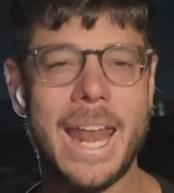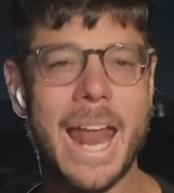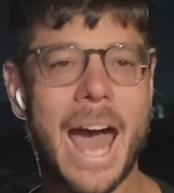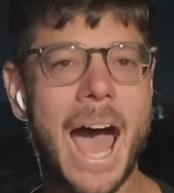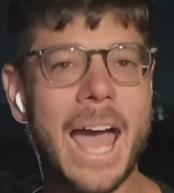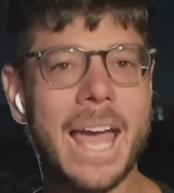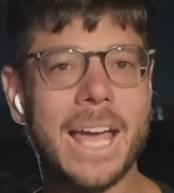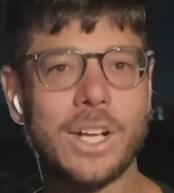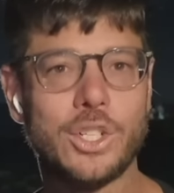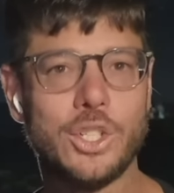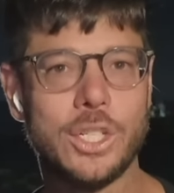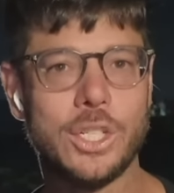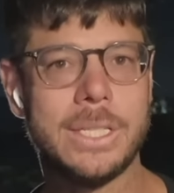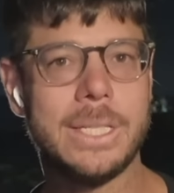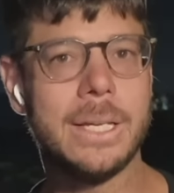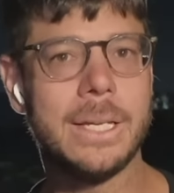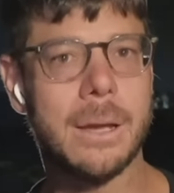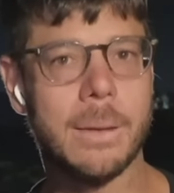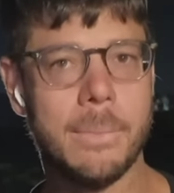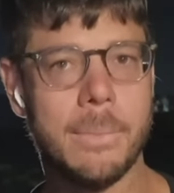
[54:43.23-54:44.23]
an
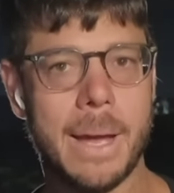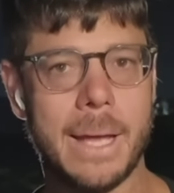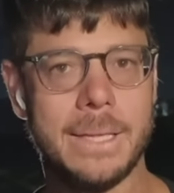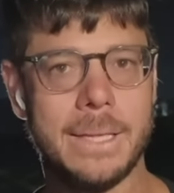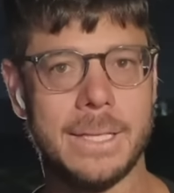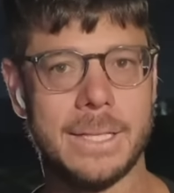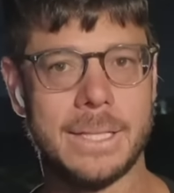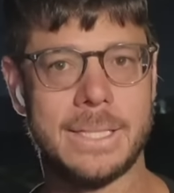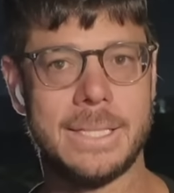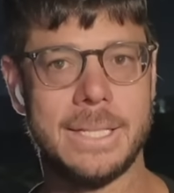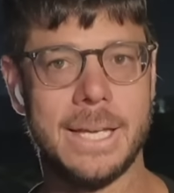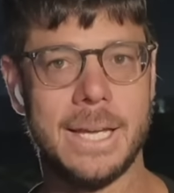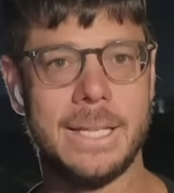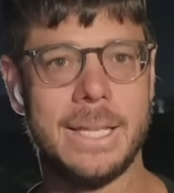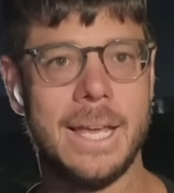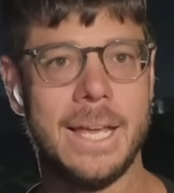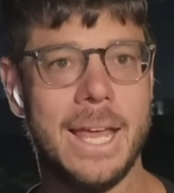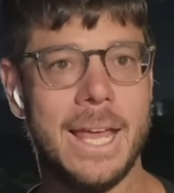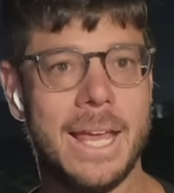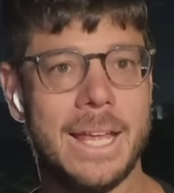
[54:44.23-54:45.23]
IRGC commander,
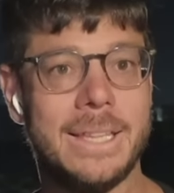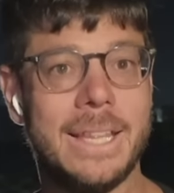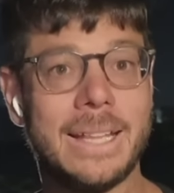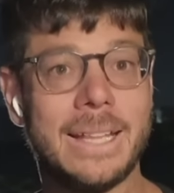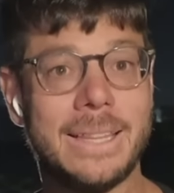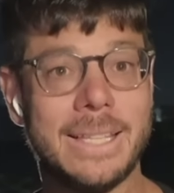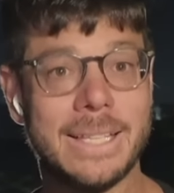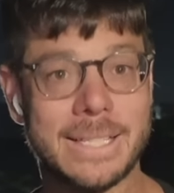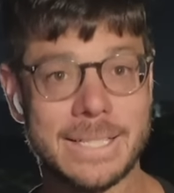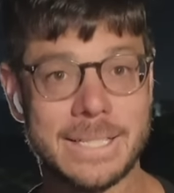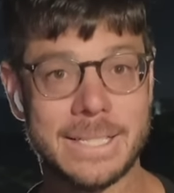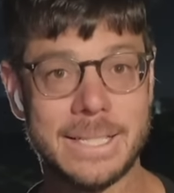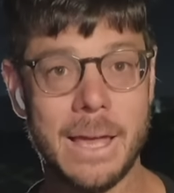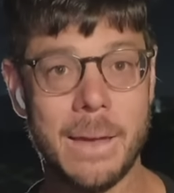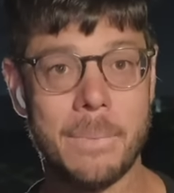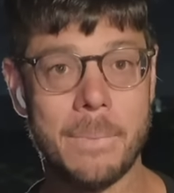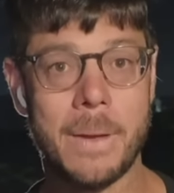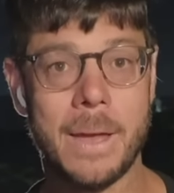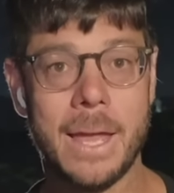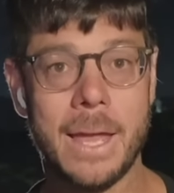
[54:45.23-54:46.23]
said that the
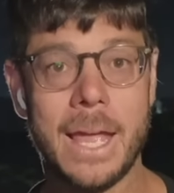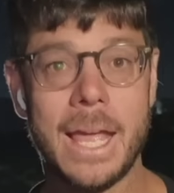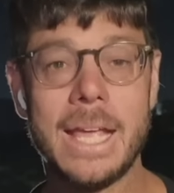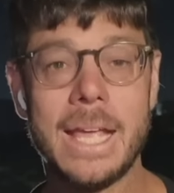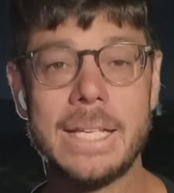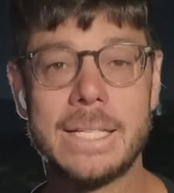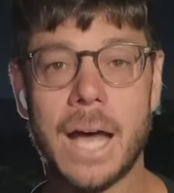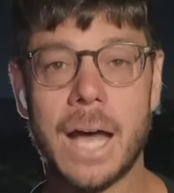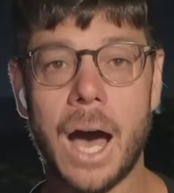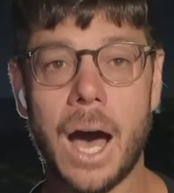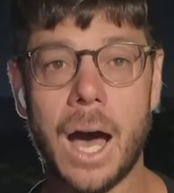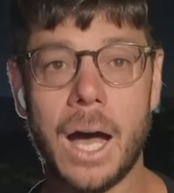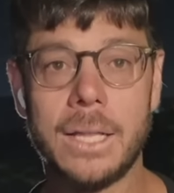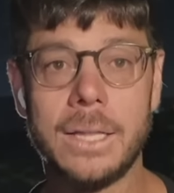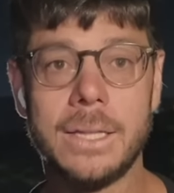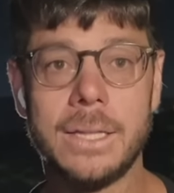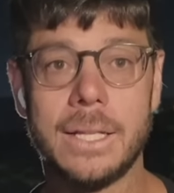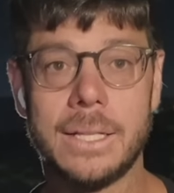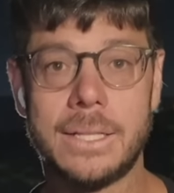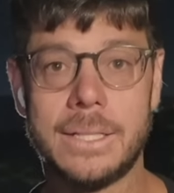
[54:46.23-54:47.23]
step is
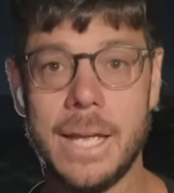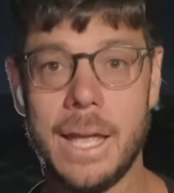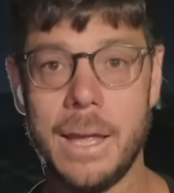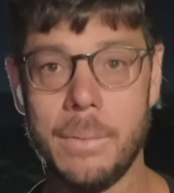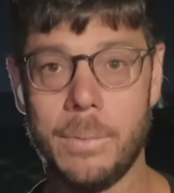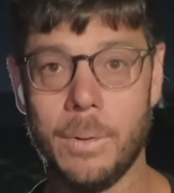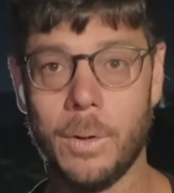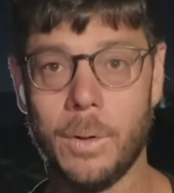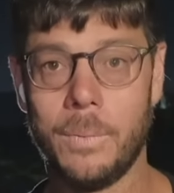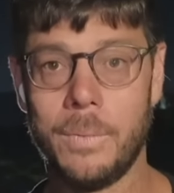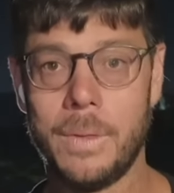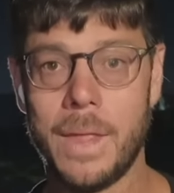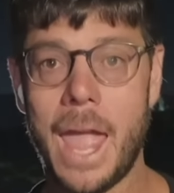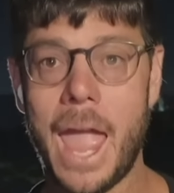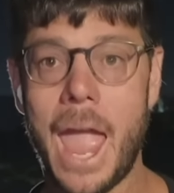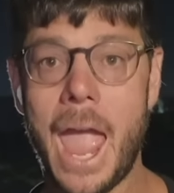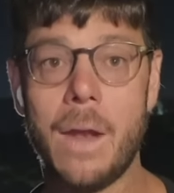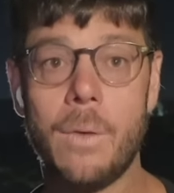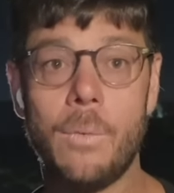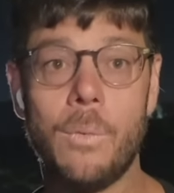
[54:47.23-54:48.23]
on the table
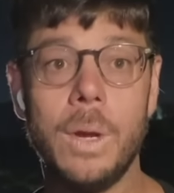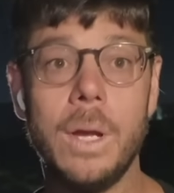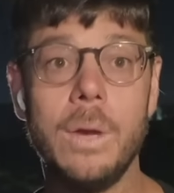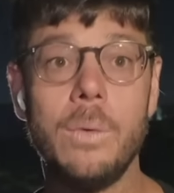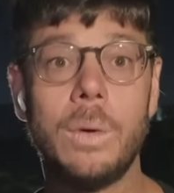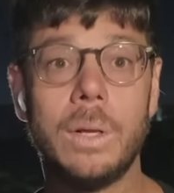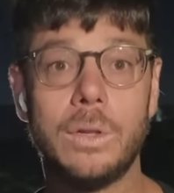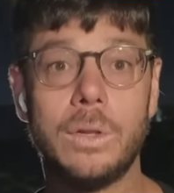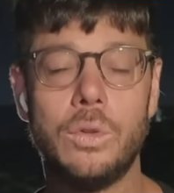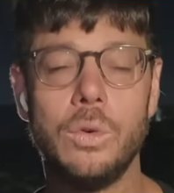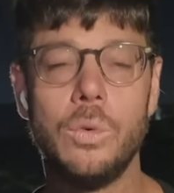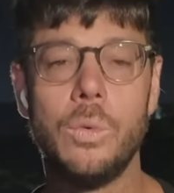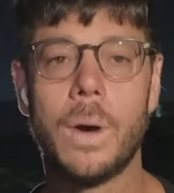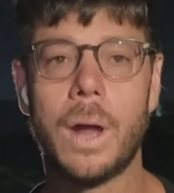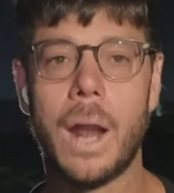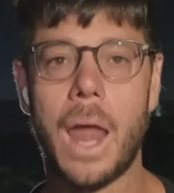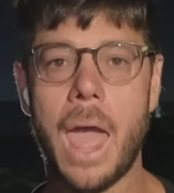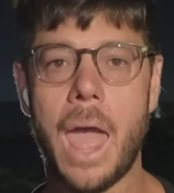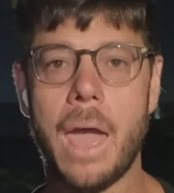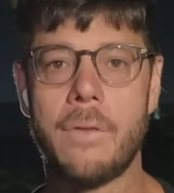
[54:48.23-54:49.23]
and we will do
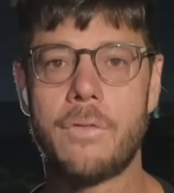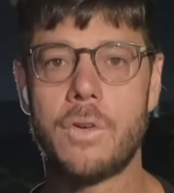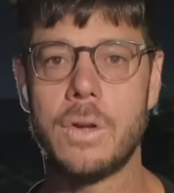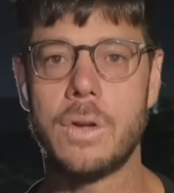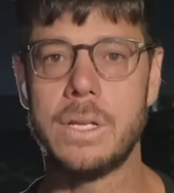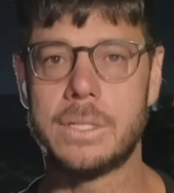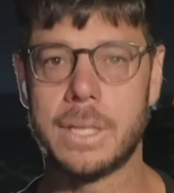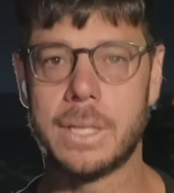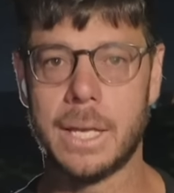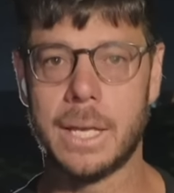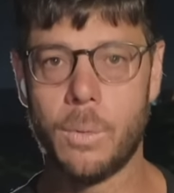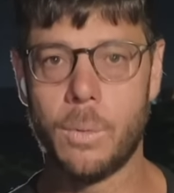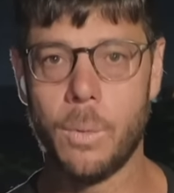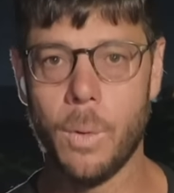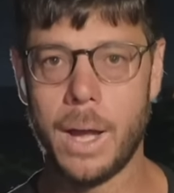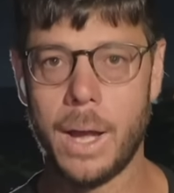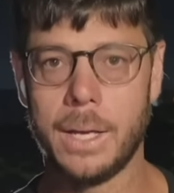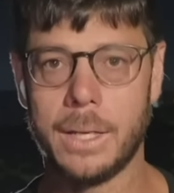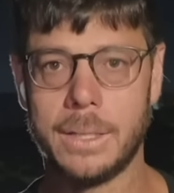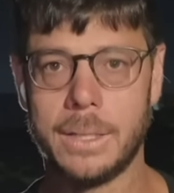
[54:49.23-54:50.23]
whatever is
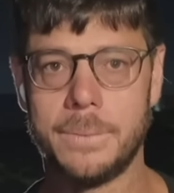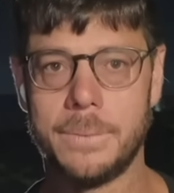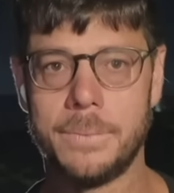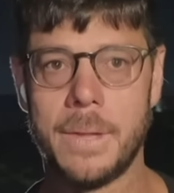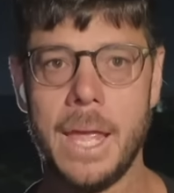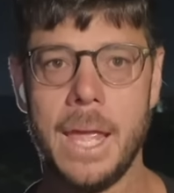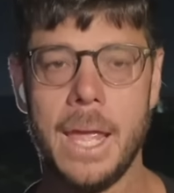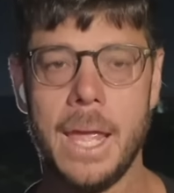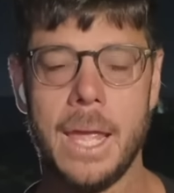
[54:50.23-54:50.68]
required.